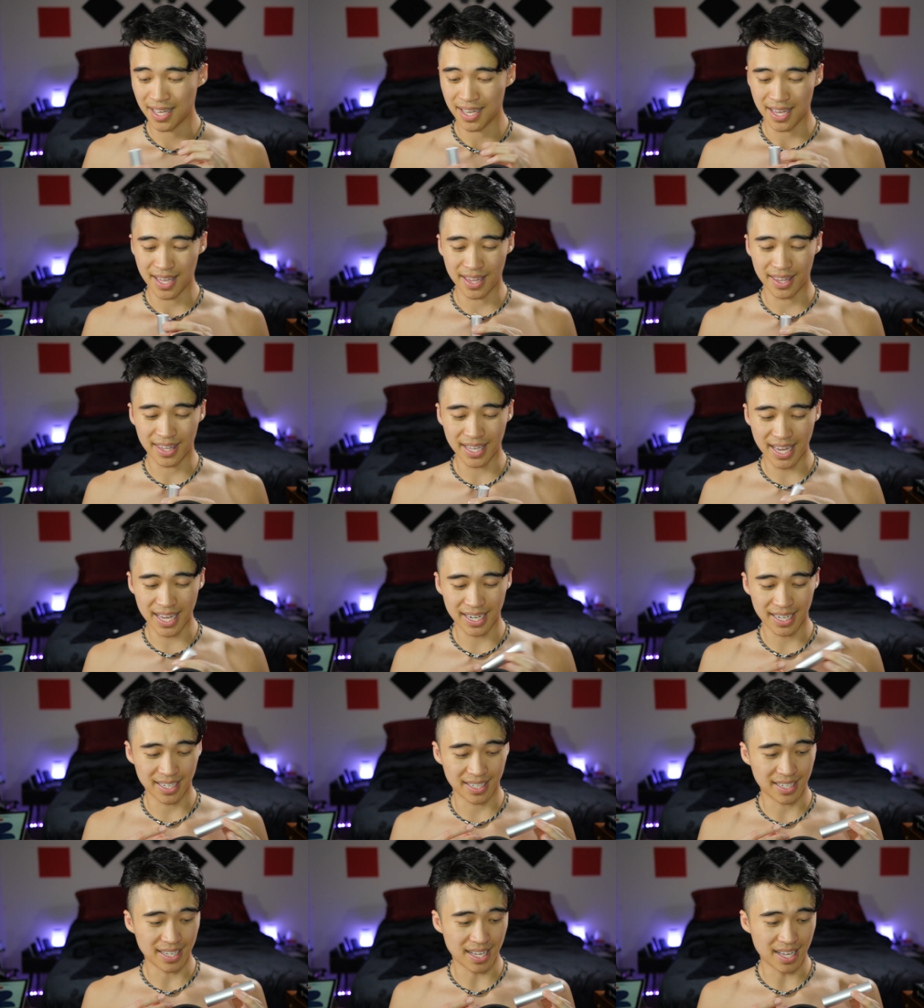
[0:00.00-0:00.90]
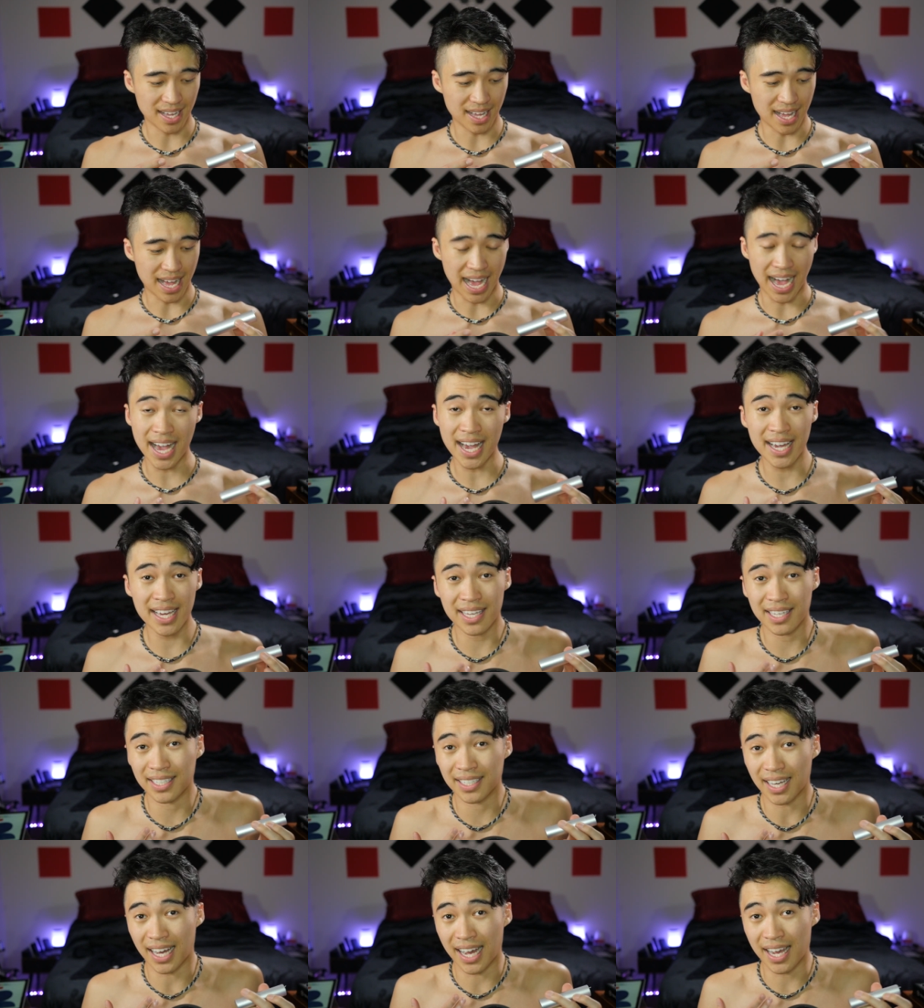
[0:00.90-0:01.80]
then
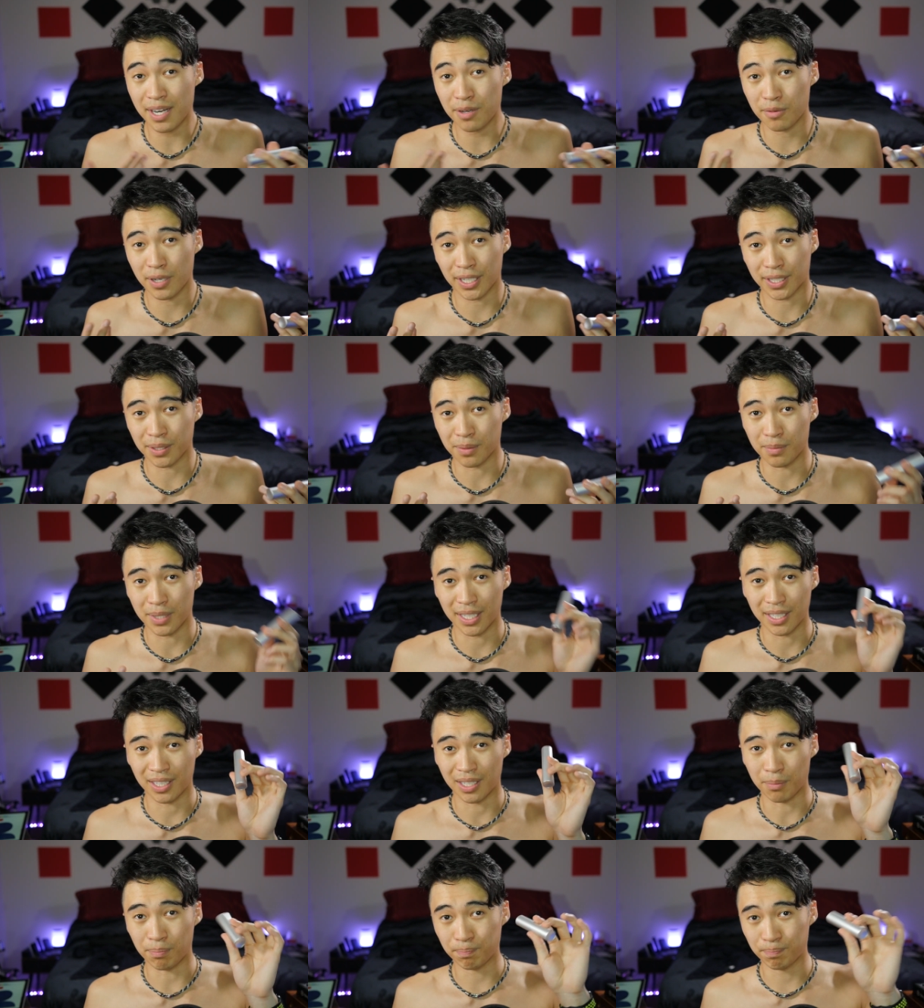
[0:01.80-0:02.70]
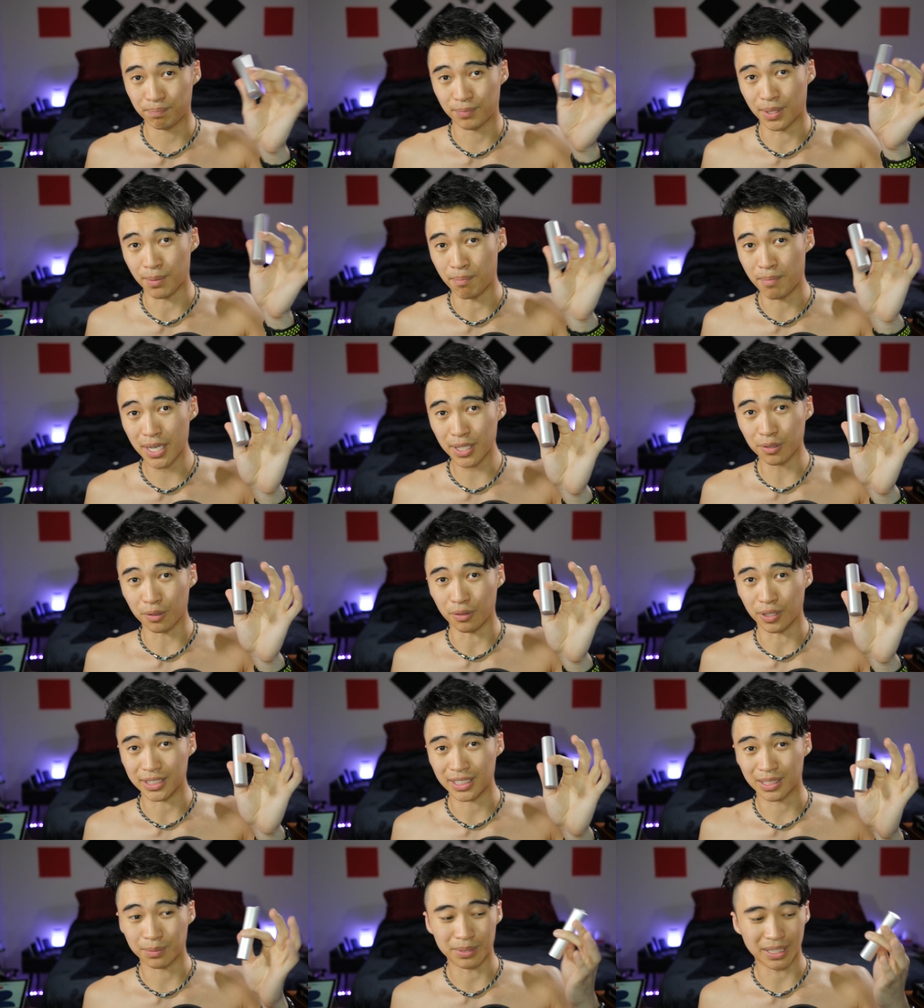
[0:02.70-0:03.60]
I recommend the metal
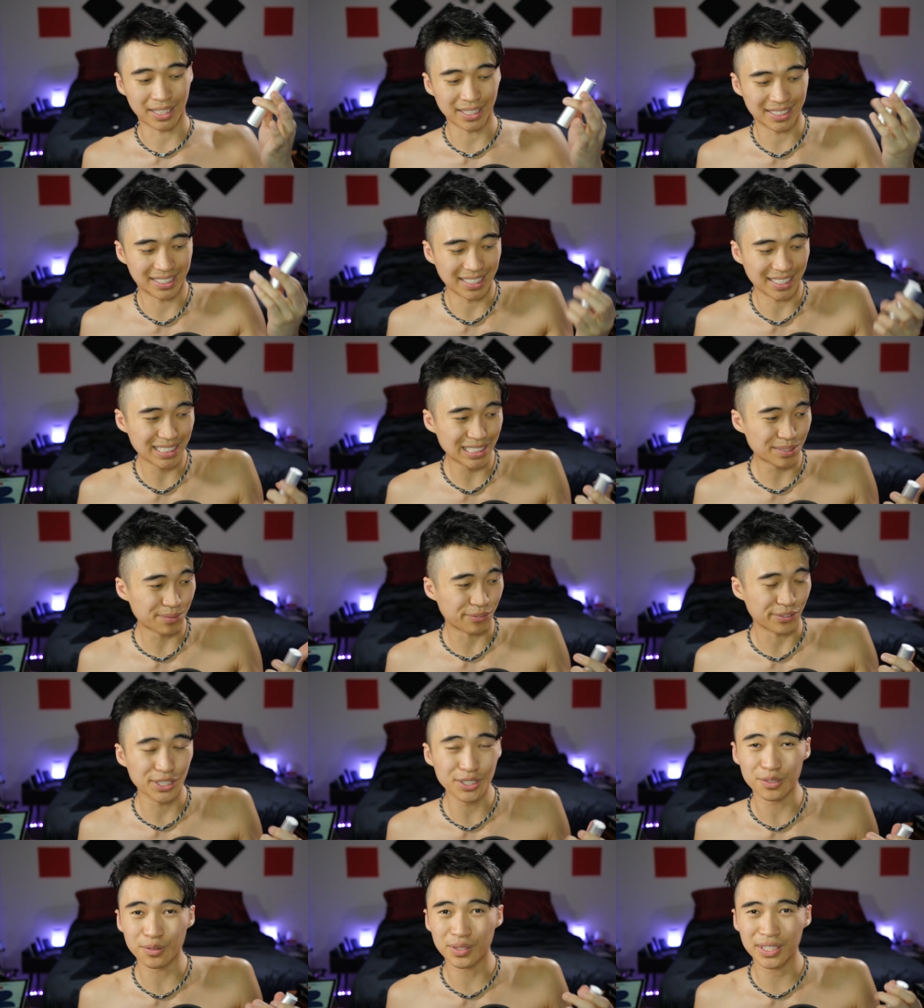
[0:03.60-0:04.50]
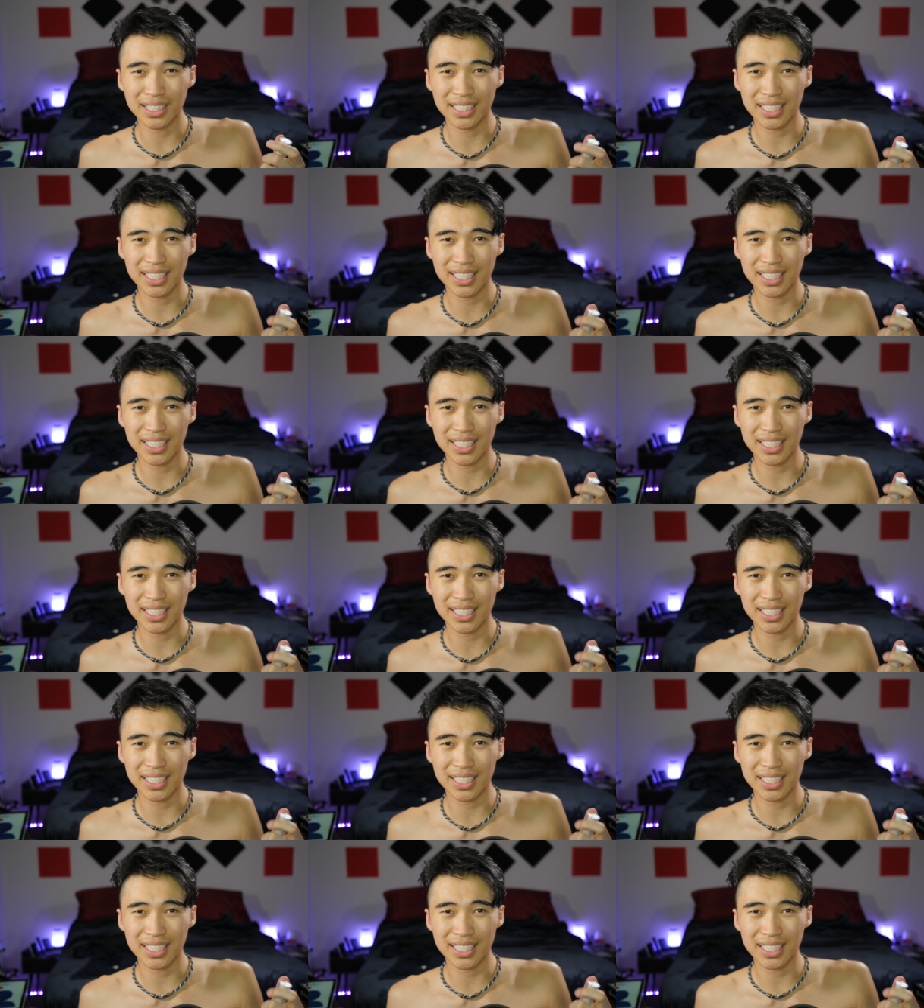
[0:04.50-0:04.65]
ones because they just feel really